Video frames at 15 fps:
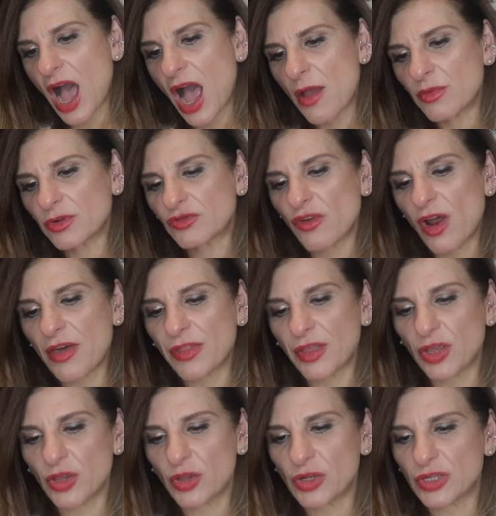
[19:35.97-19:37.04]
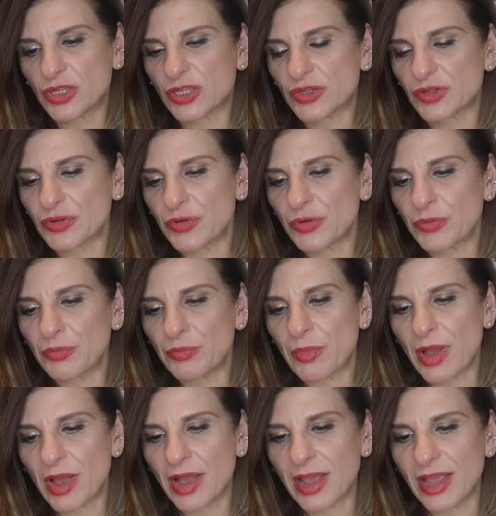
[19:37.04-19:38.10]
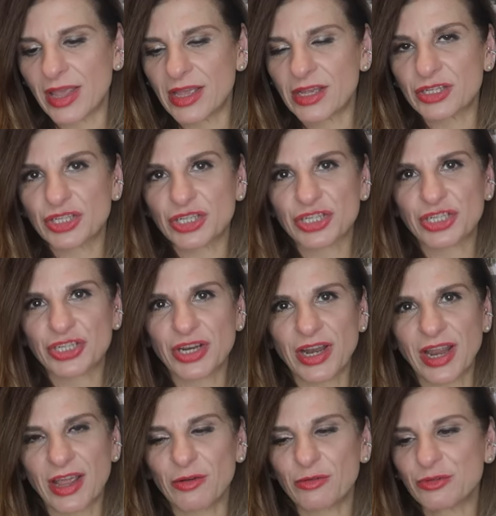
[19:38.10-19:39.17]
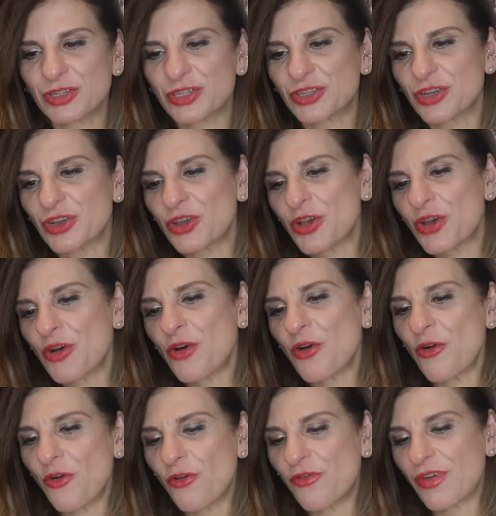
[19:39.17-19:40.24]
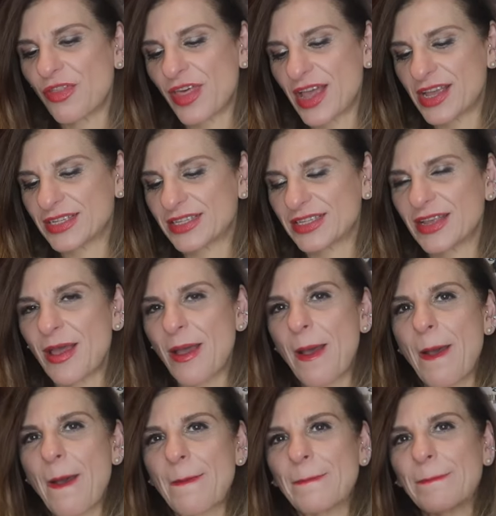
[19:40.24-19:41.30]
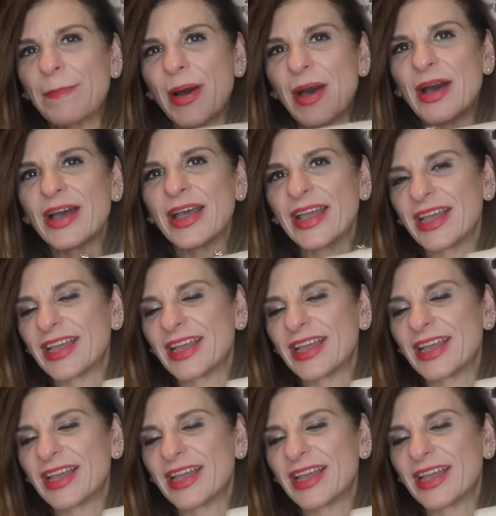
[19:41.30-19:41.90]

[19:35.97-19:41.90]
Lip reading: I would rather use my Chanel's over this, but